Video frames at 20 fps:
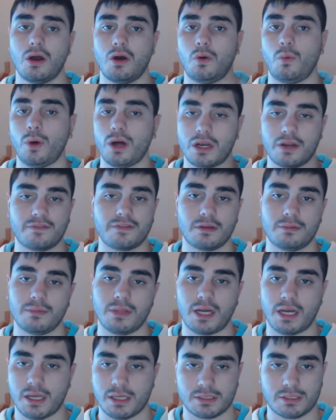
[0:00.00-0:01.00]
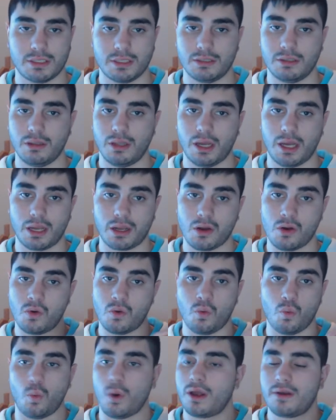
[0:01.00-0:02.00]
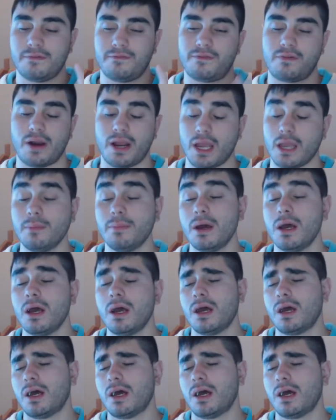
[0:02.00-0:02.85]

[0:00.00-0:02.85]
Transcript: One of them lasted like one frame,